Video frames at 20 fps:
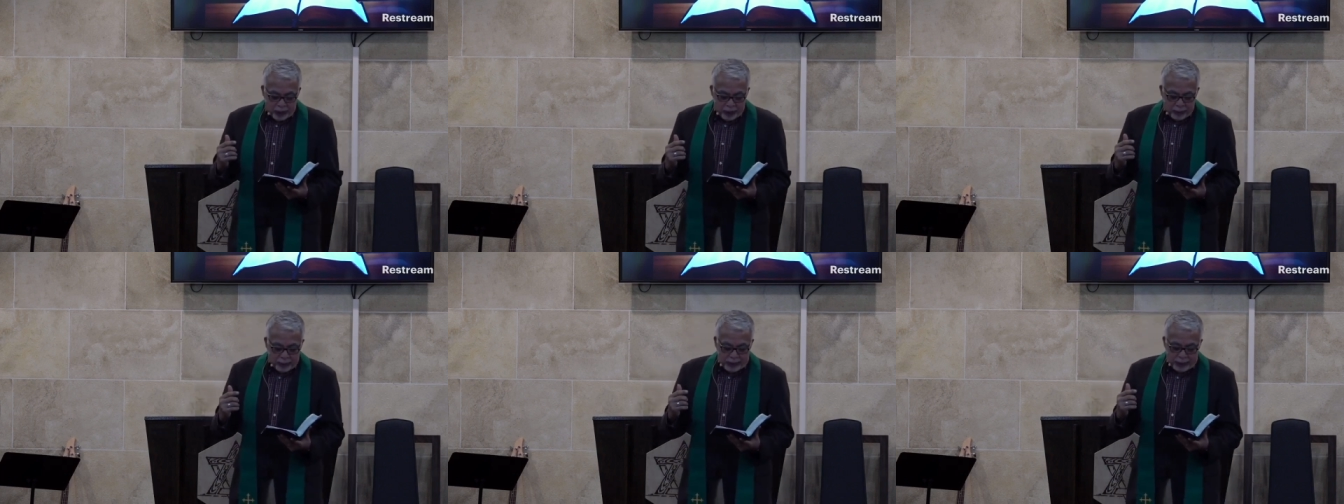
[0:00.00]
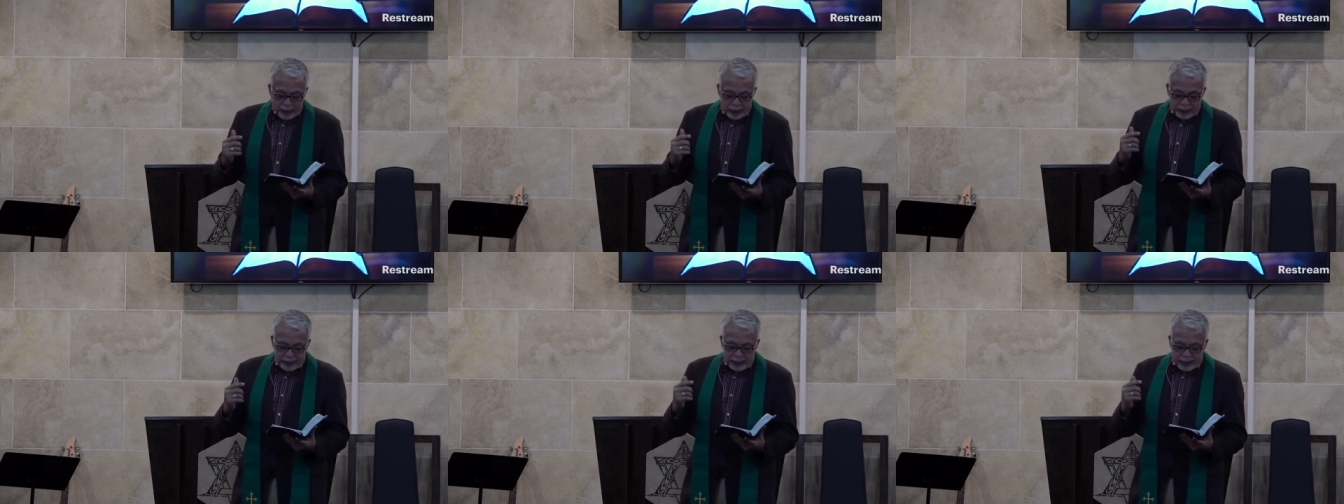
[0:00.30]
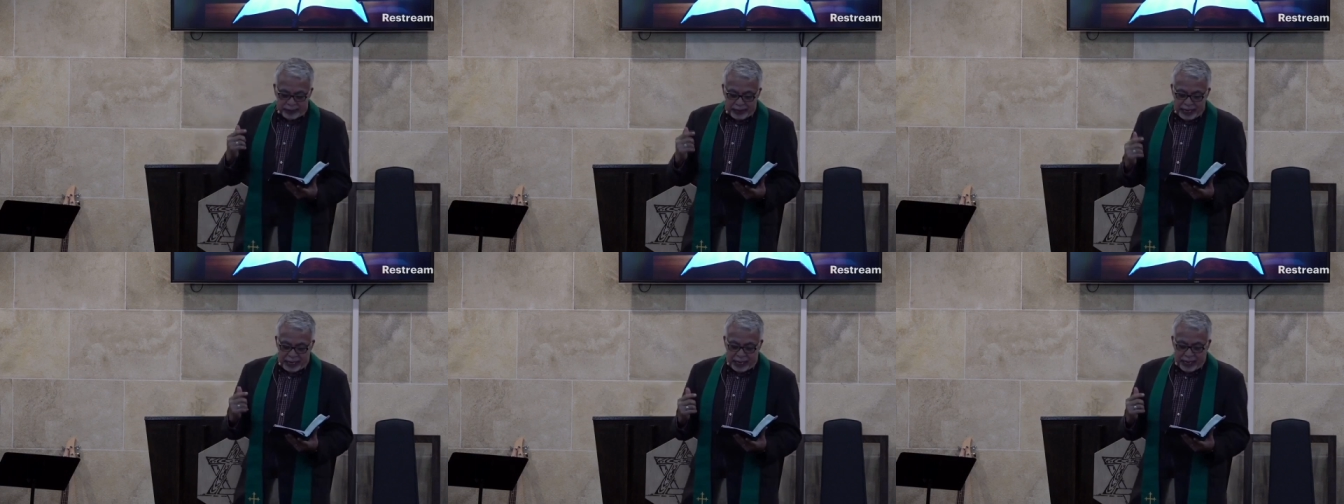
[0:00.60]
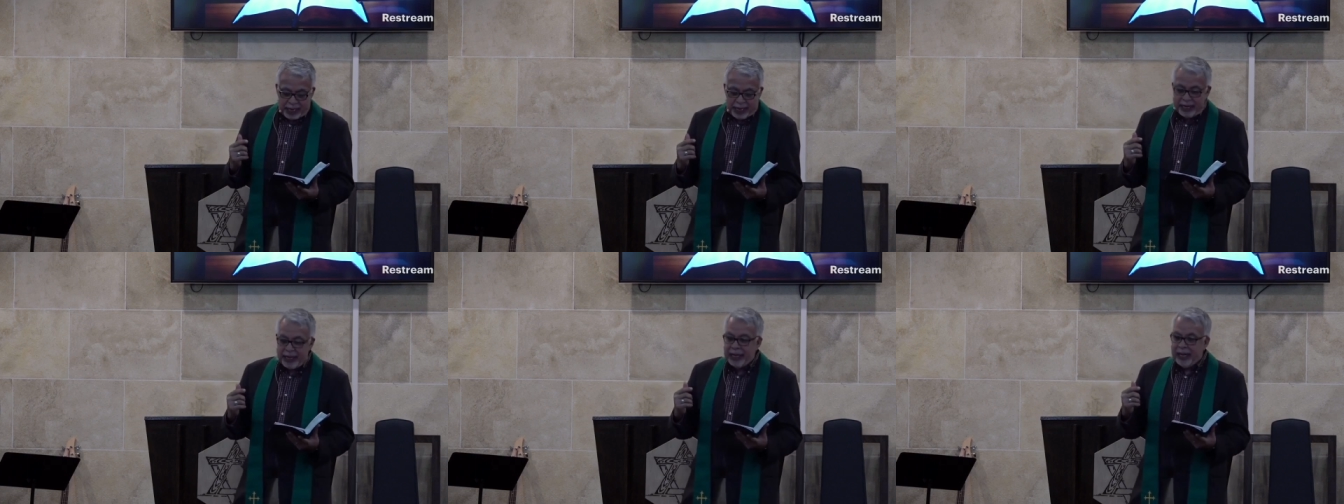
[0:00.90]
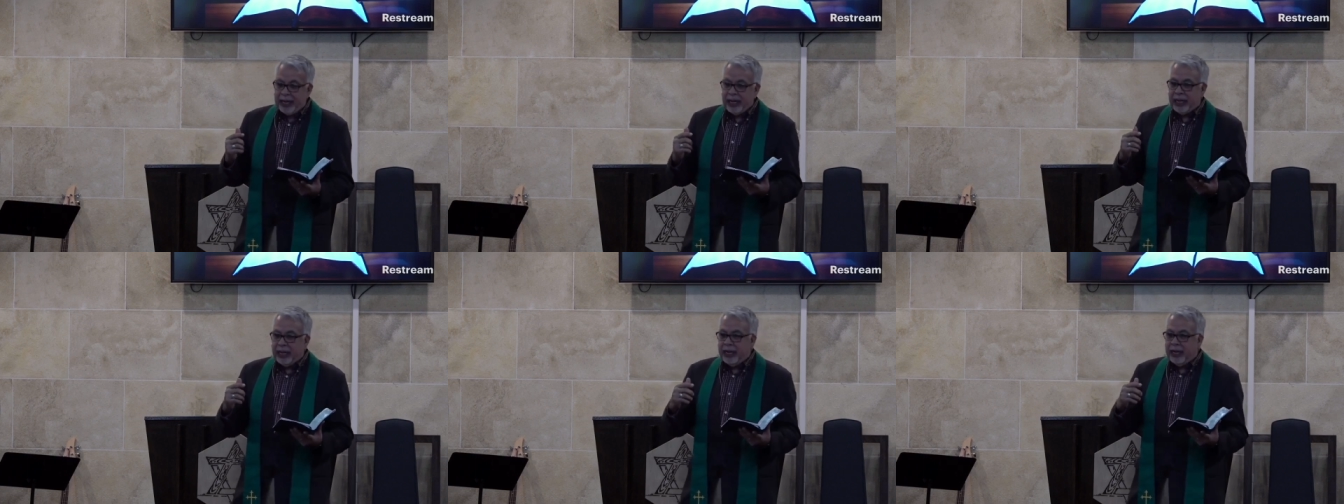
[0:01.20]
because God
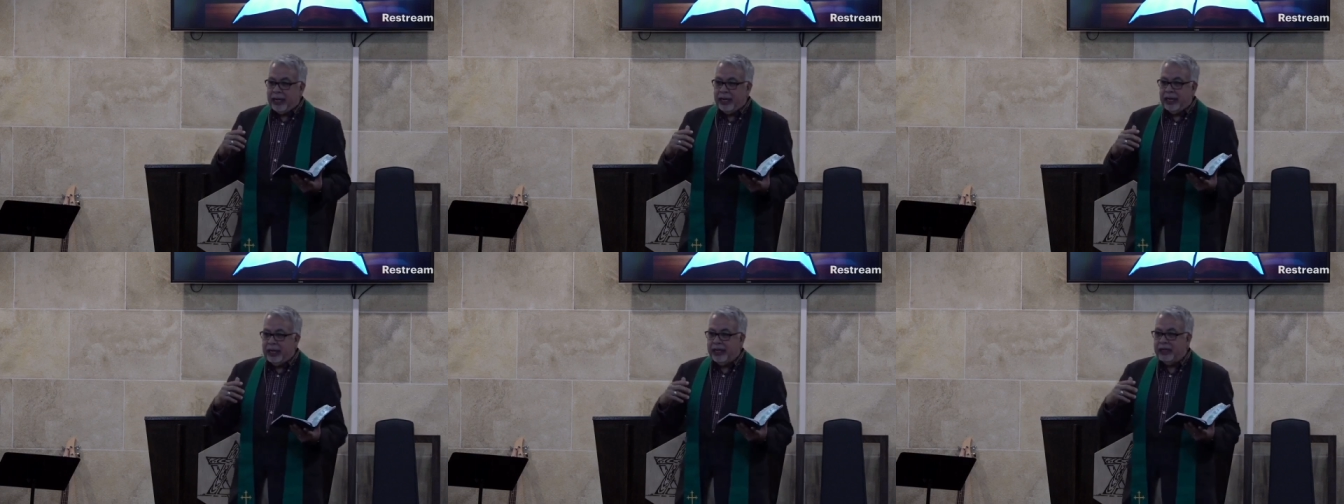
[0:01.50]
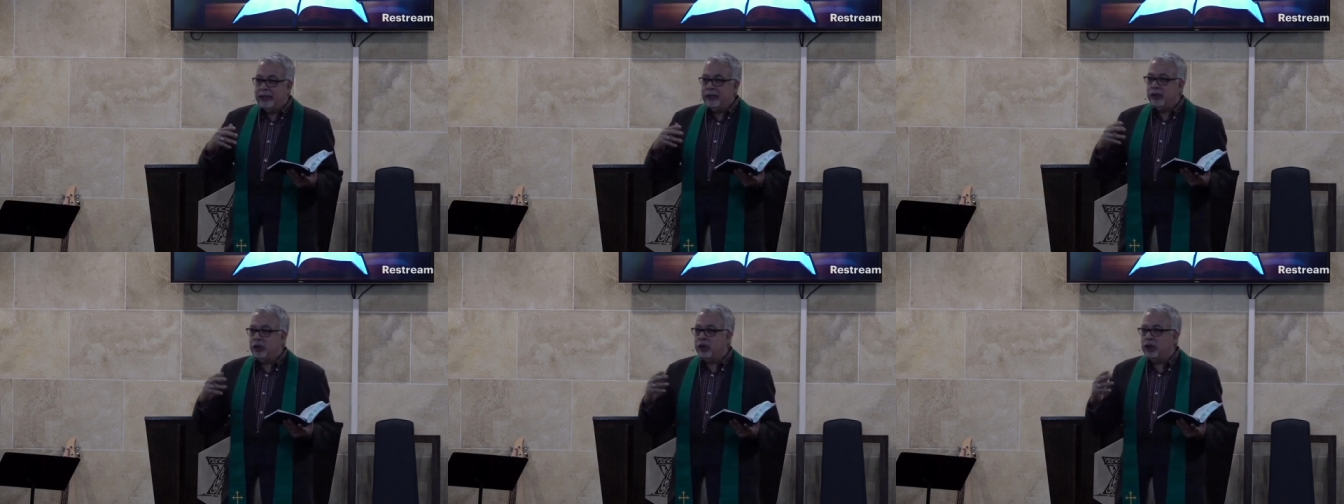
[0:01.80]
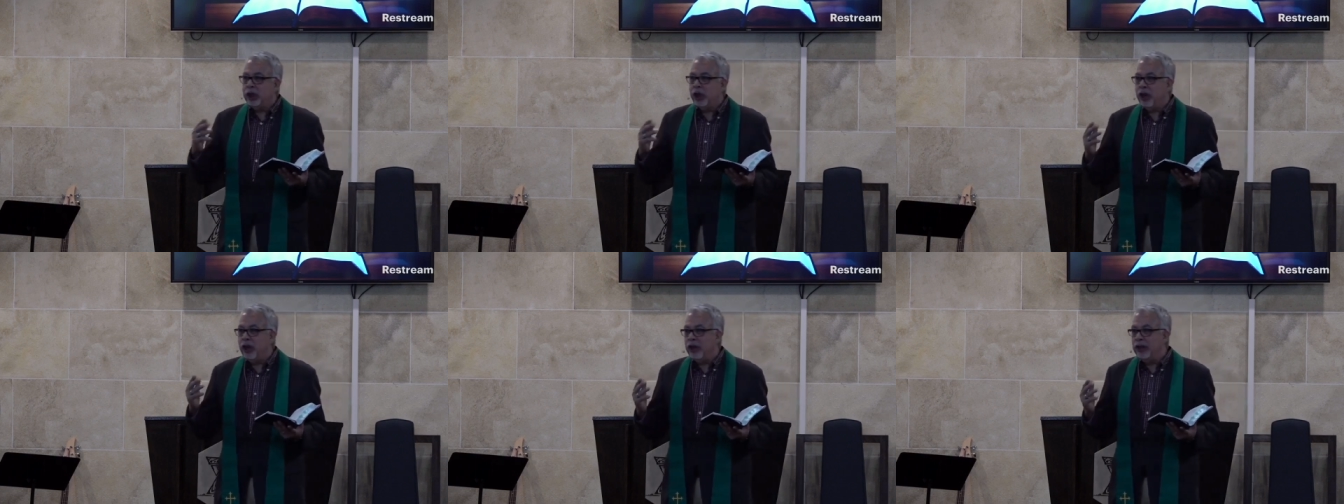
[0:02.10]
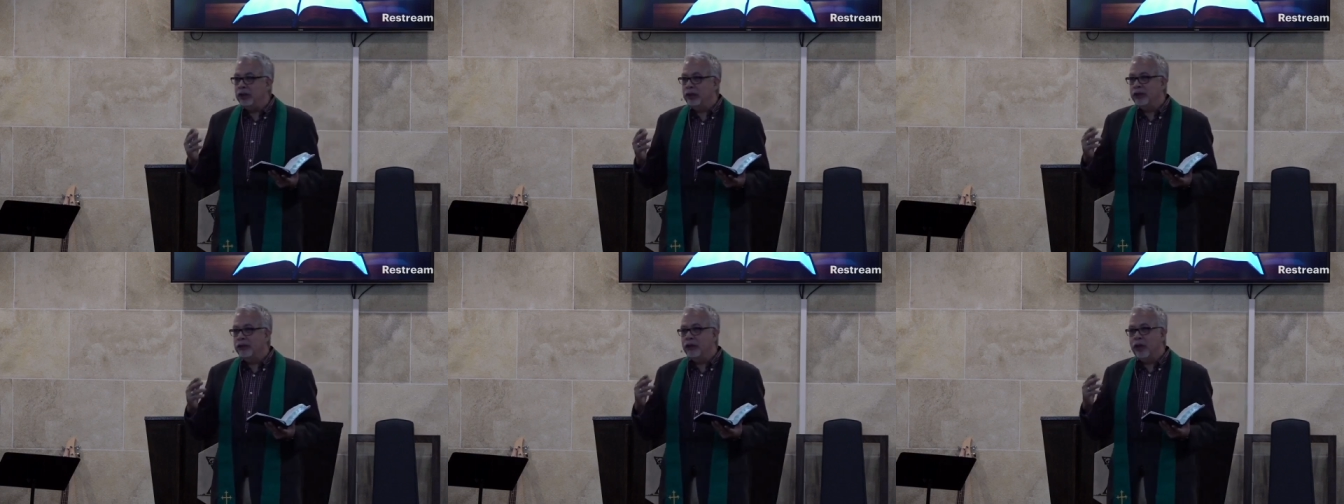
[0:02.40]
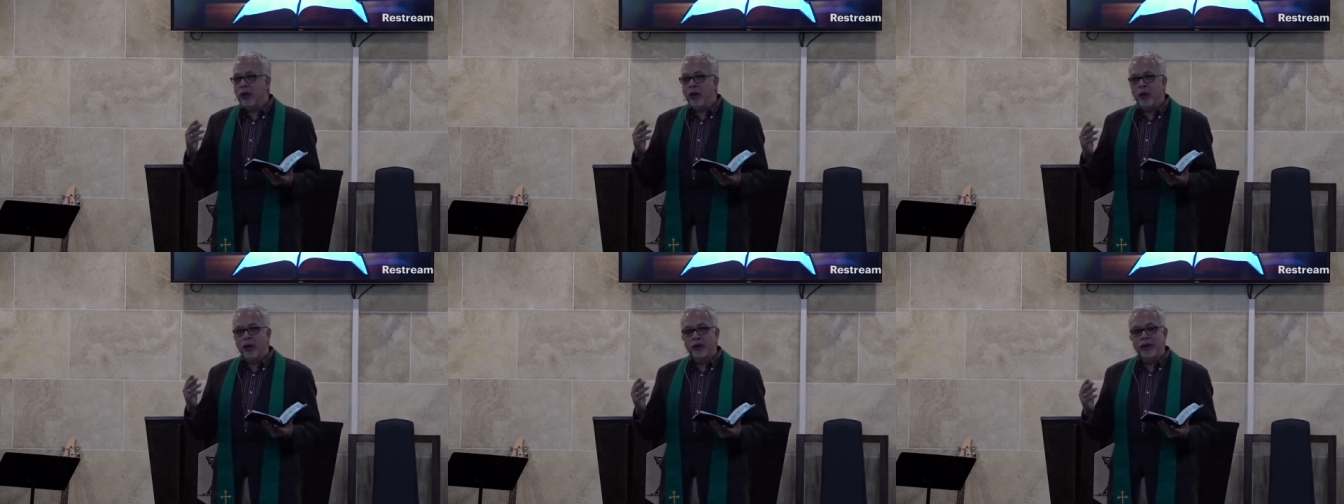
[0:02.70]
is in charge of
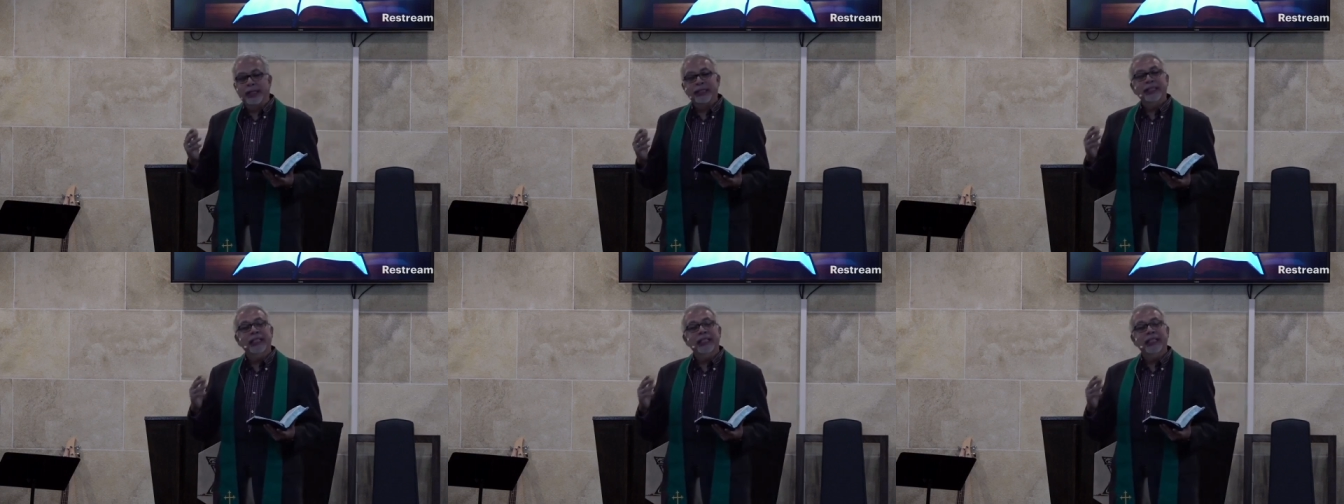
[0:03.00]
all things.